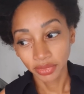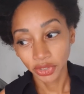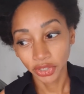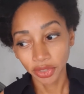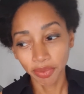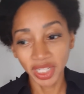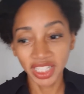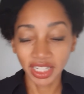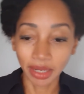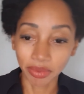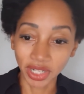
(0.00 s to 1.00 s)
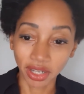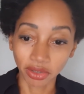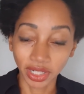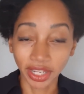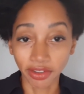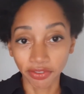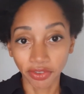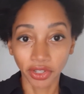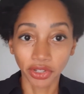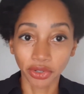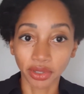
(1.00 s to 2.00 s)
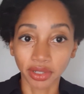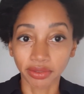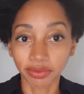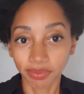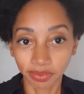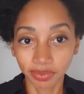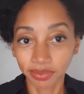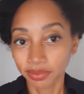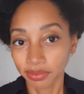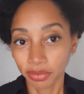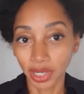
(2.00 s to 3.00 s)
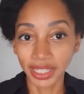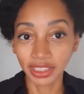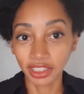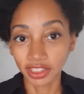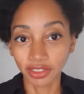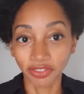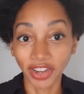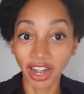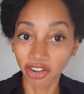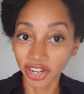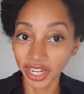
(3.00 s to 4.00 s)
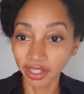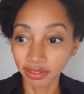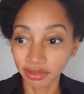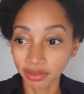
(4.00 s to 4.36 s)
could be typed out if your prices vary,